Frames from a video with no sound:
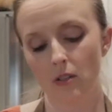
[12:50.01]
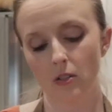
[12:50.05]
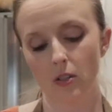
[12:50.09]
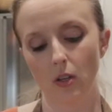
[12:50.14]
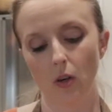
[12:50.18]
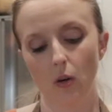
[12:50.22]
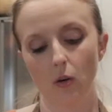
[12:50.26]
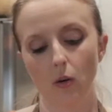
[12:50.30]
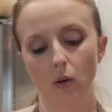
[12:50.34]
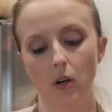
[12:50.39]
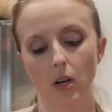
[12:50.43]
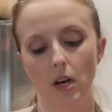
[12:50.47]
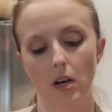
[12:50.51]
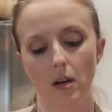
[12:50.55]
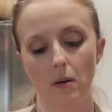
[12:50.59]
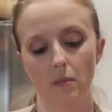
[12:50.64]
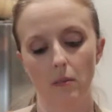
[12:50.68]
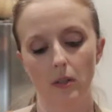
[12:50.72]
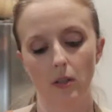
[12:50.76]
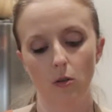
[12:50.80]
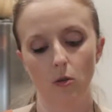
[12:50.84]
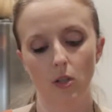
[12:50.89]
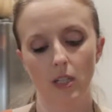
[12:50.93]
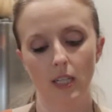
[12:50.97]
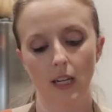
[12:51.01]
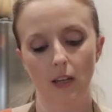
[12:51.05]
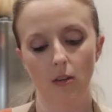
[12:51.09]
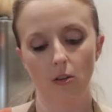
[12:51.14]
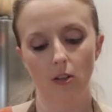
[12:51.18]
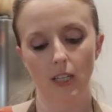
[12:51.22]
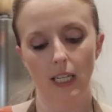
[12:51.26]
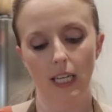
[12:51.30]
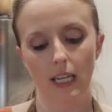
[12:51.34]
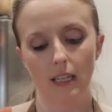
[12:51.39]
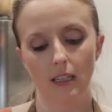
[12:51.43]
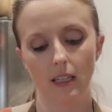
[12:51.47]
So you can either
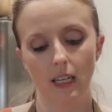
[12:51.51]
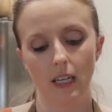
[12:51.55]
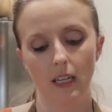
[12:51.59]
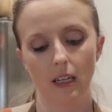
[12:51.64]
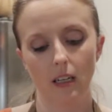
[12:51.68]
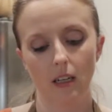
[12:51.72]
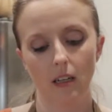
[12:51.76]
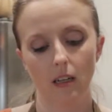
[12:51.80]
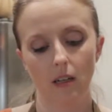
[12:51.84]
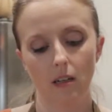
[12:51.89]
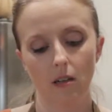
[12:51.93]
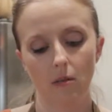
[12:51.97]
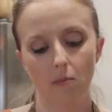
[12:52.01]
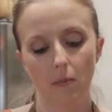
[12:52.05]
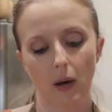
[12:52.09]
get a